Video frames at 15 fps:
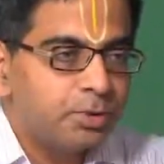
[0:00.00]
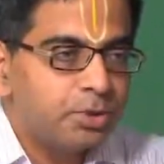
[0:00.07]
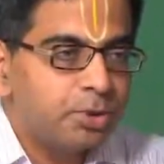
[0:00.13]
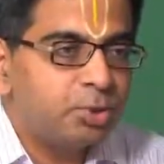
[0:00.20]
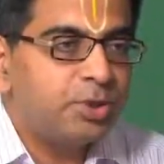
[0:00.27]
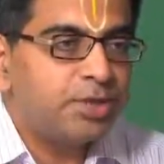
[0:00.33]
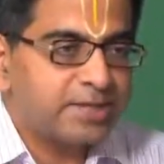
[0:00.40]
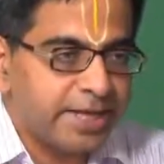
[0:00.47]

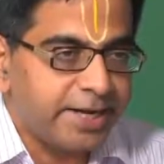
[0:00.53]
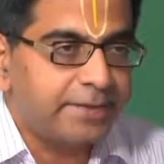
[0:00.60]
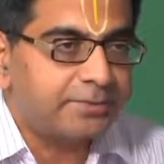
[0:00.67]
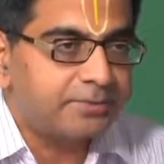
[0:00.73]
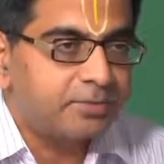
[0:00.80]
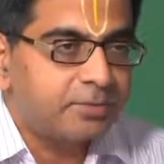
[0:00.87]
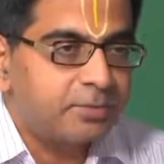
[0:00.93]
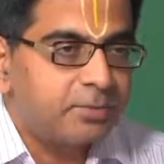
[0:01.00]
to decide,
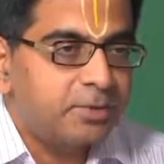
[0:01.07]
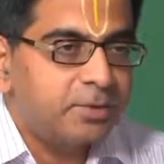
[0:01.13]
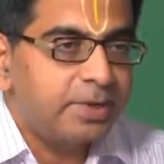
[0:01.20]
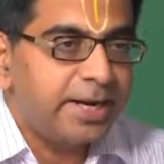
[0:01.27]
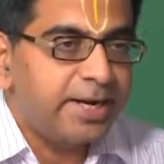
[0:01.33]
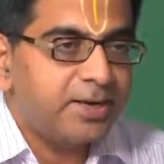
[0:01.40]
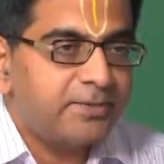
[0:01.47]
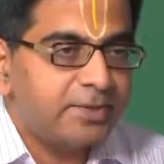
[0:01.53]

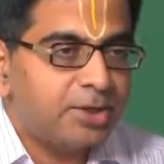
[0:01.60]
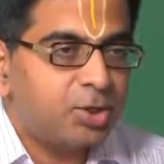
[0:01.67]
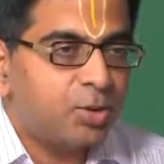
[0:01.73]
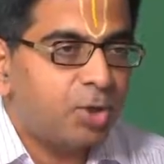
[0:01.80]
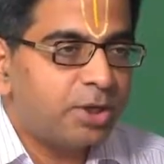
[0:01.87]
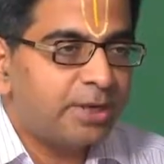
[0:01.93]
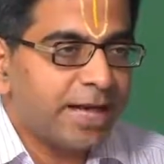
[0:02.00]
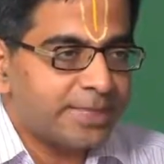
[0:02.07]
right, whether you
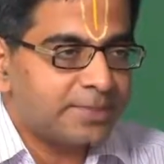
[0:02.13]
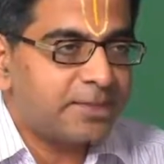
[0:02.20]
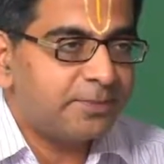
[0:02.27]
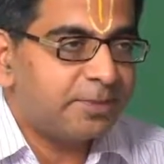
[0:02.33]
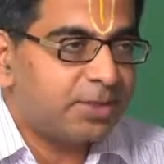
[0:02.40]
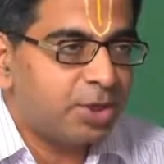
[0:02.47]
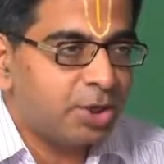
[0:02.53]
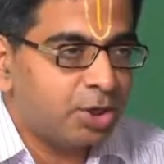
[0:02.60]
want to accept
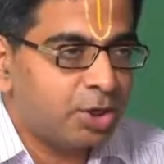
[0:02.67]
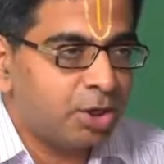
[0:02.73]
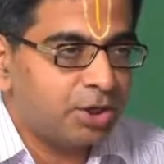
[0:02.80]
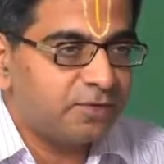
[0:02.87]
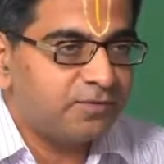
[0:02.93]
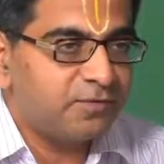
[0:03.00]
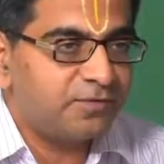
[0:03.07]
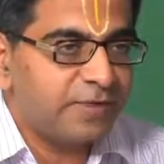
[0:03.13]
it or not.
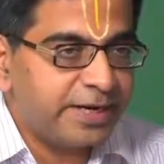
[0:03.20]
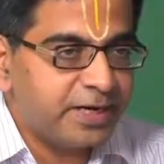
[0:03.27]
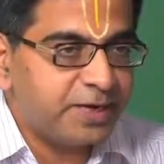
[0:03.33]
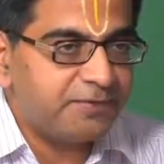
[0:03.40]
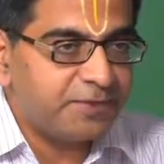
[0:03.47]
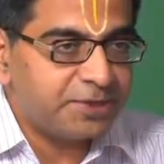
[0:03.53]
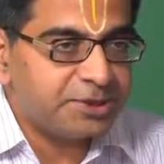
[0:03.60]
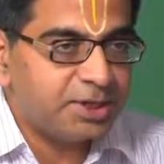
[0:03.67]
If you find it
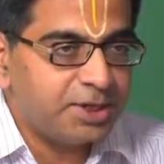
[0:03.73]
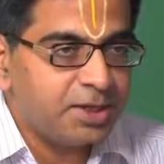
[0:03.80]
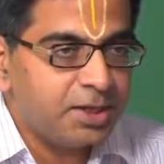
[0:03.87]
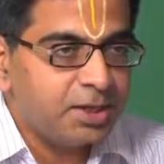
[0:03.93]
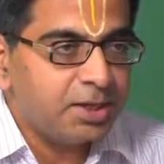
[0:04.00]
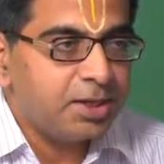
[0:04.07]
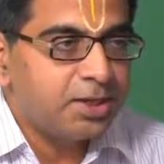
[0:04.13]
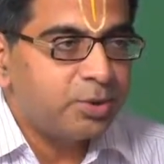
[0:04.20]
fishy,
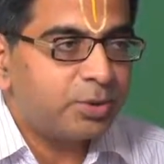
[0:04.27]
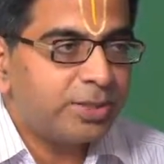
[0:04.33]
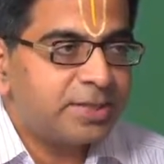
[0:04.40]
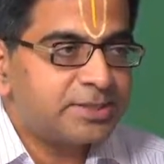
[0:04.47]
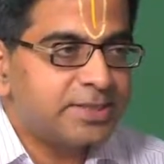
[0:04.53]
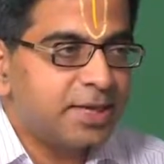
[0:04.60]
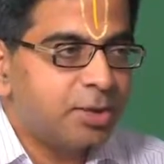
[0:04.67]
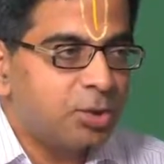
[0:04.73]
you can
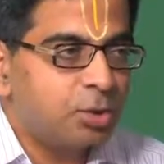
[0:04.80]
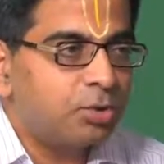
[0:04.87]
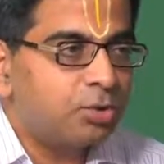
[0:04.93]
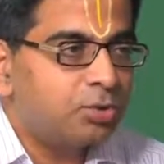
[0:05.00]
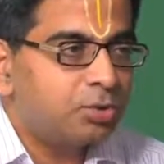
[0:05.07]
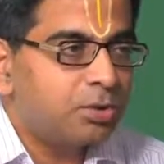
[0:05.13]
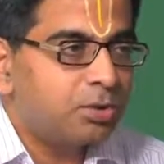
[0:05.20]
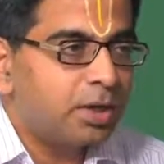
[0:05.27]
say no,
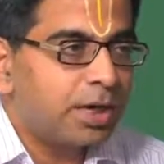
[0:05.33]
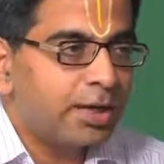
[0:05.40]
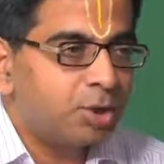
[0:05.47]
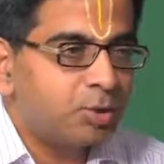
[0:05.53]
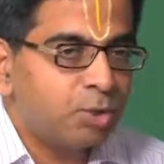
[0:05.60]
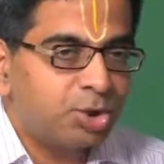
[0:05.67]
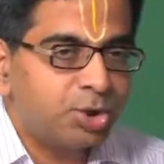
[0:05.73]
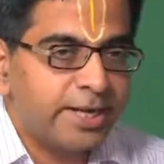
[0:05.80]
I do
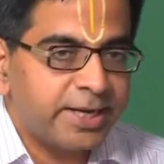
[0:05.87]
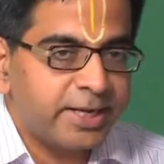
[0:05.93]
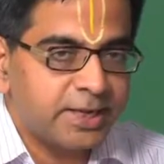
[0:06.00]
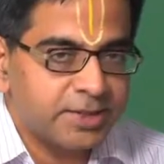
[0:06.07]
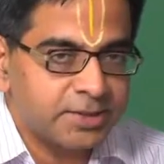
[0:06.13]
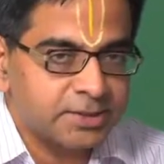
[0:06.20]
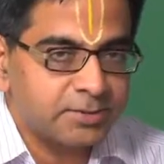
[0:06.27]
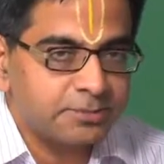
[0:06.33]
not want to take a
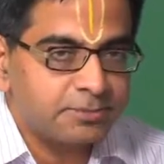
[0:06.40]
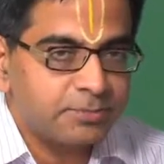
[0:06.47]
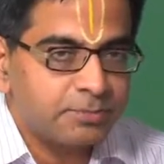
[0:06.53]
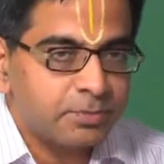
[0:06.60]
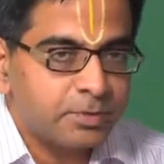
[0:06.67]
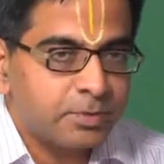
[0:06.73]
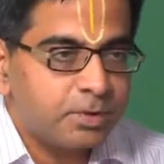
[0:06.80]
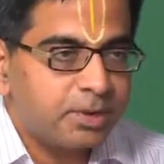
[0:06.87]
risk,
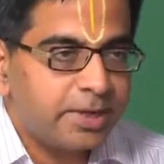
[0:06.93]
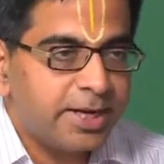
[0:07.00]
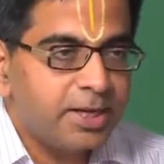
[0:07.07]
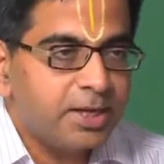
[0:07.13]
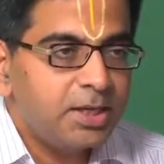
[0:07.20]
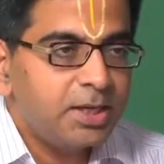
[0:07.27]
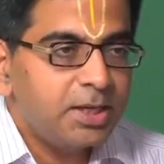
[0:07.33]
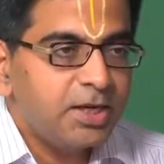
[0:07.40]
right.